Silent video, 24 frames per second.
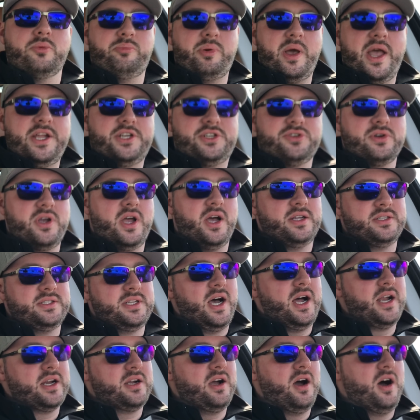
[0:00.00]

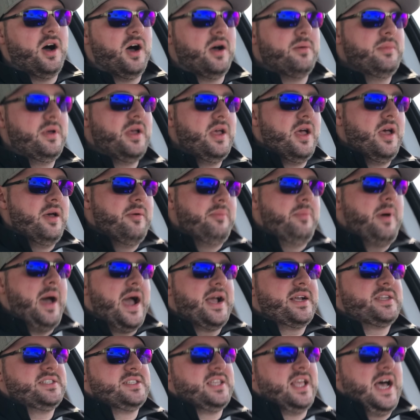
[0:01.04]

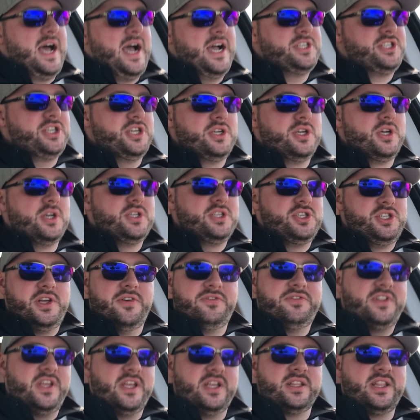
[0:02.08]

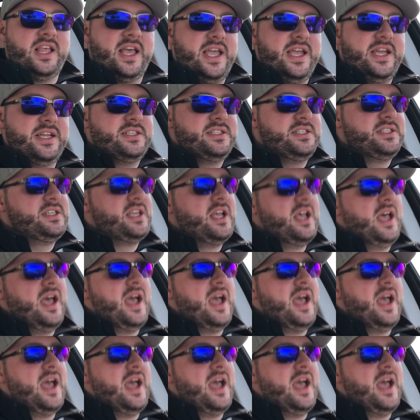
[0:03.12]
patreon.com/shiftinglanes